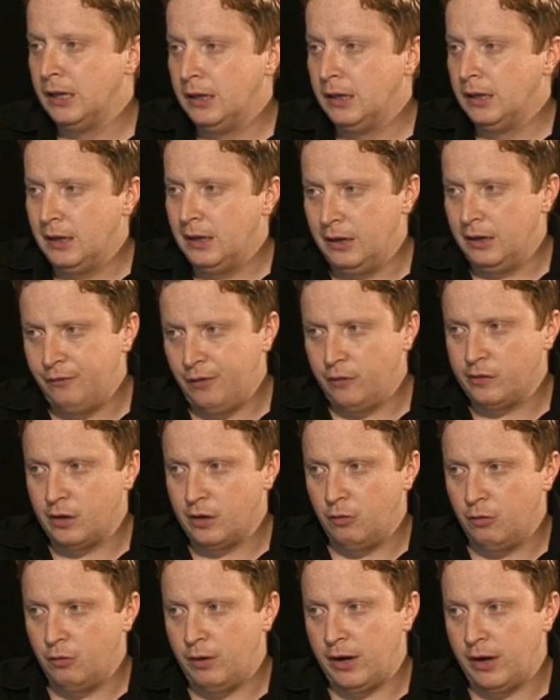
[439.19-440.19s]
And if I was
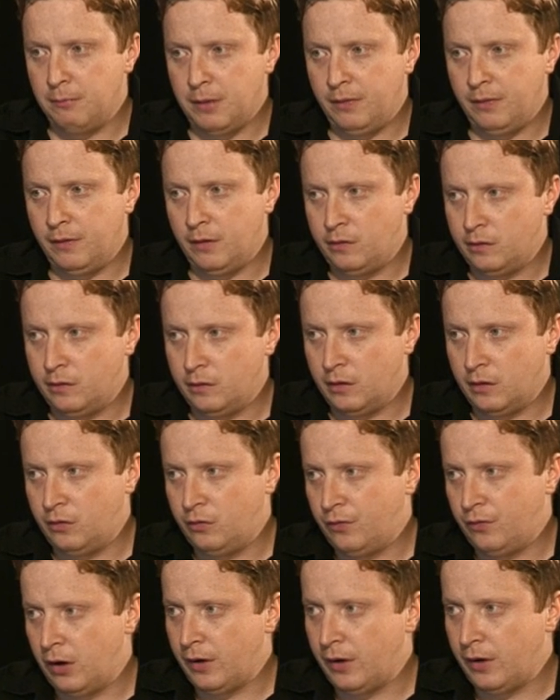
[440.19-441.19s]
going to recommend
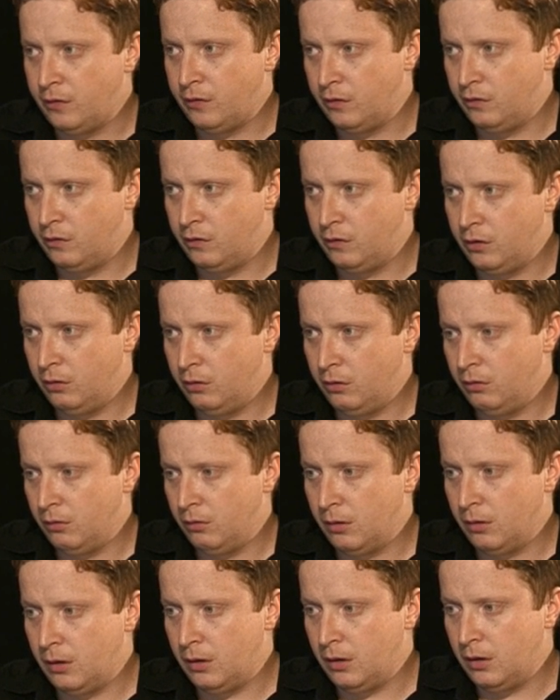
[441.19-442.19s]
this variation to you
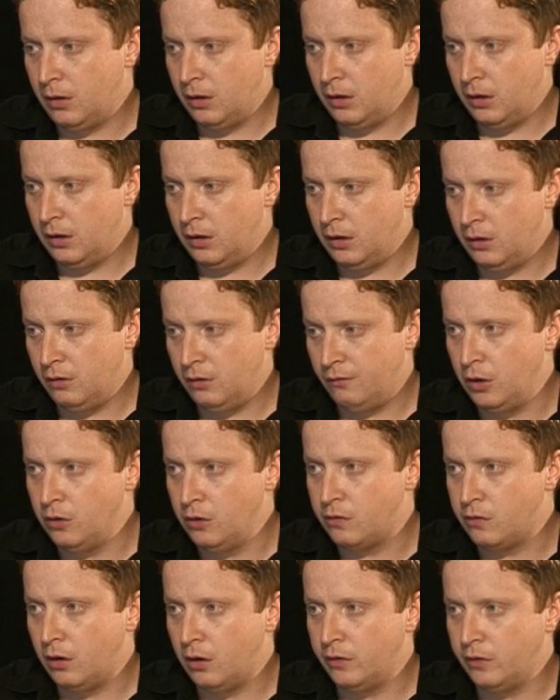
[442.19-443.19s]
in the
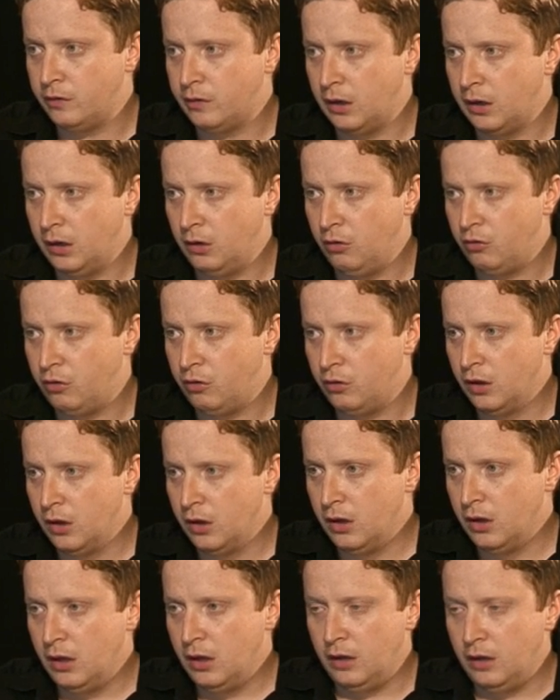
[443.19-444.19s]
future, I'd say you should,
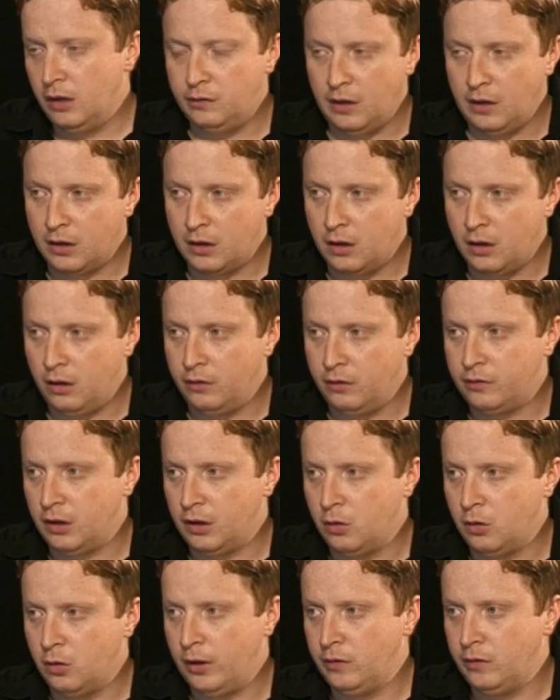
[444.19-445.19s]
instead of castling
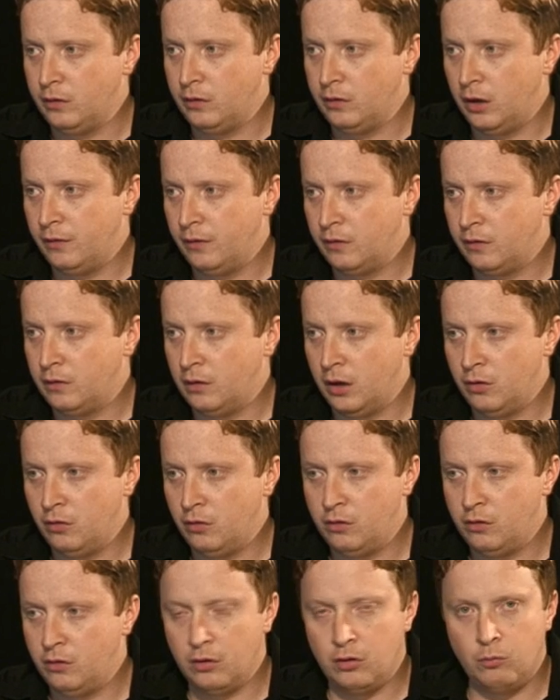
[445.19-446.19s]
queenside in this line, you
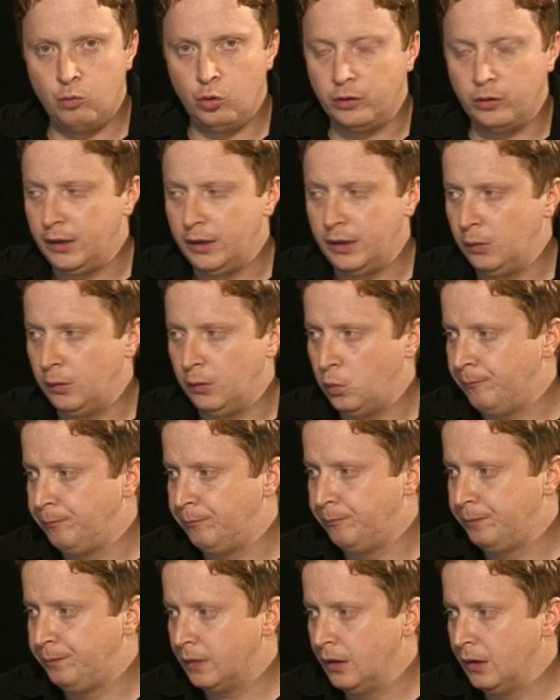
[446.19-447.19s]
should have gone rook d1.
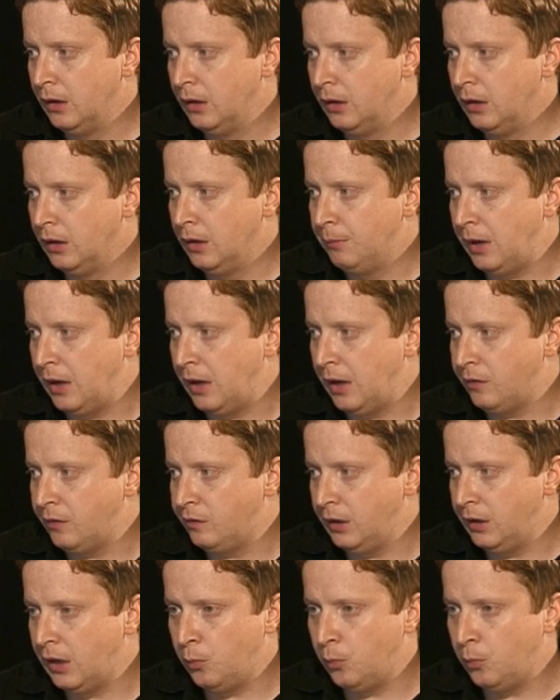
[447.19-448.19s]
But let's
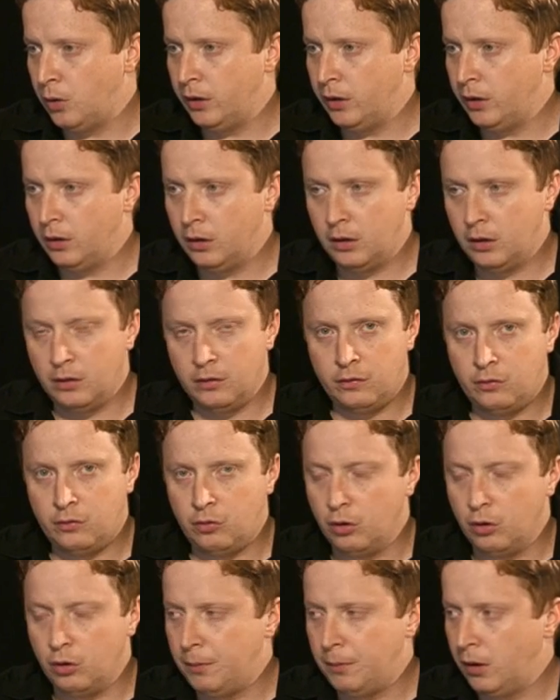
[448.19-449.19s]
see how my
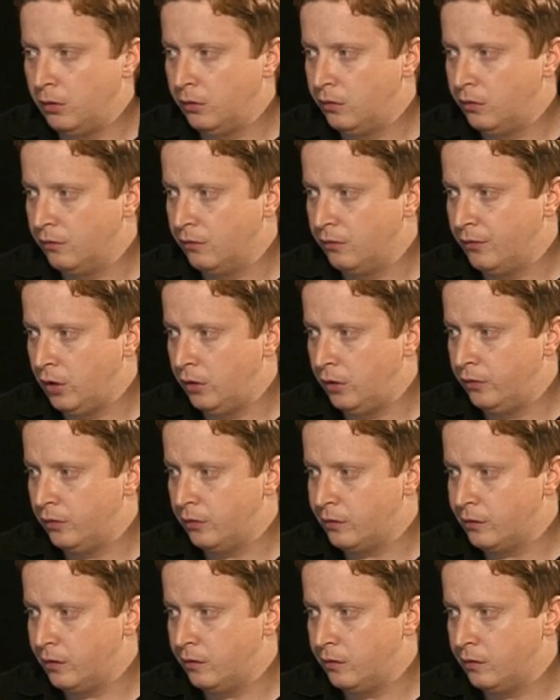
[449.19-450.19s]
strong opponent took
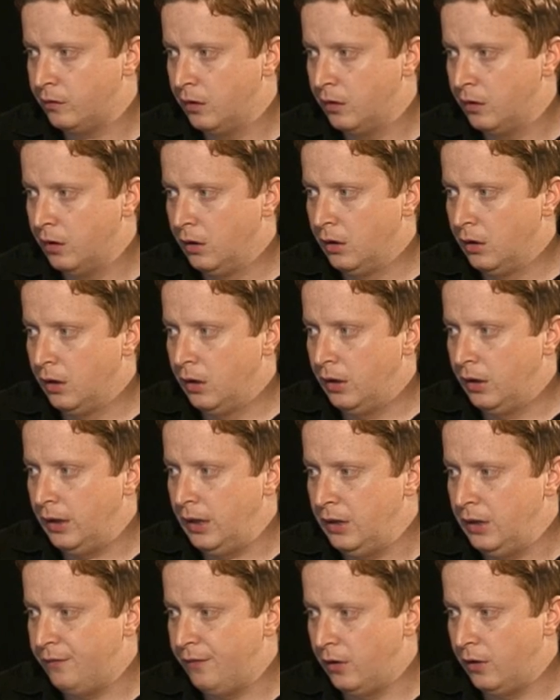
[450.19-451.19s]
advantage of this.
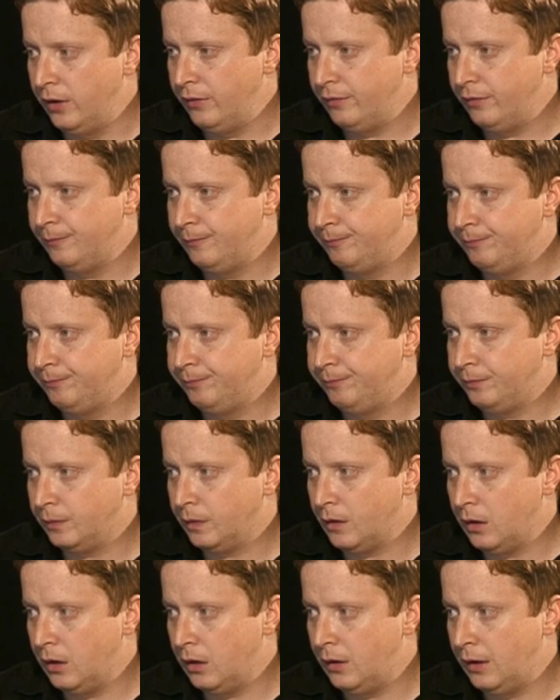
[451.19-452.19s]
e5,
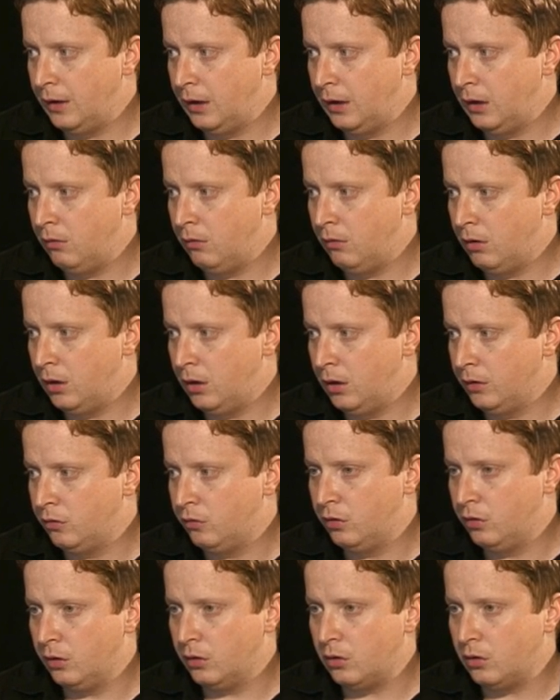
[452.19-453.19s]
and now I
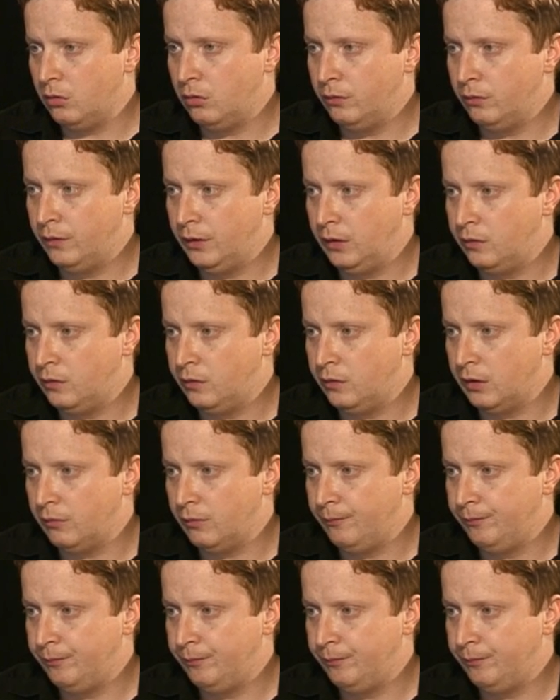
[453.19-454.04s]
took on d7.